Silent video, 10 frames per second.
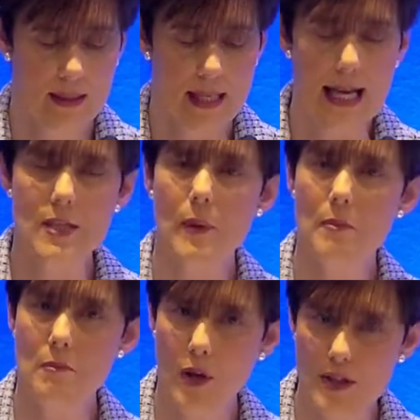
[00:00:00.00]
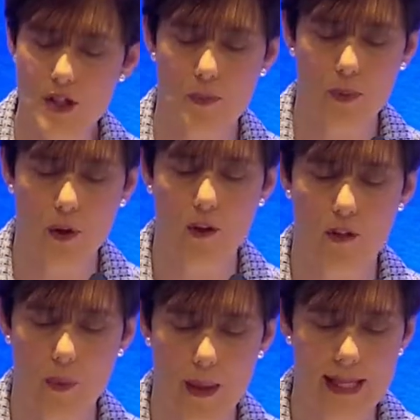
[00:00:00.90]
and we must broaden the
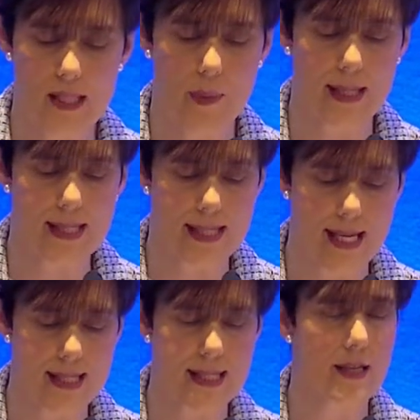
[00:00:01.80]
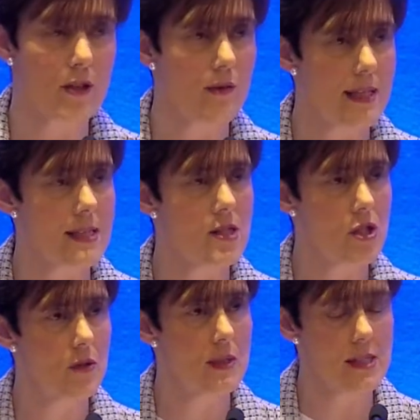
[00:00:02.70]
ways we assess and accredit
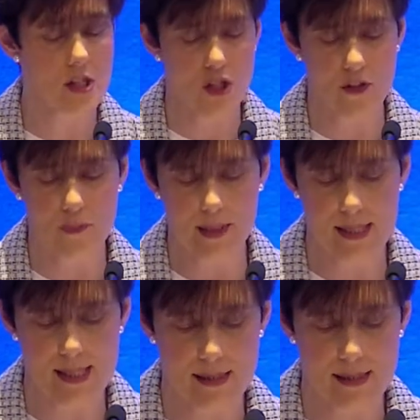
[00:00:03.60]
students' achievements.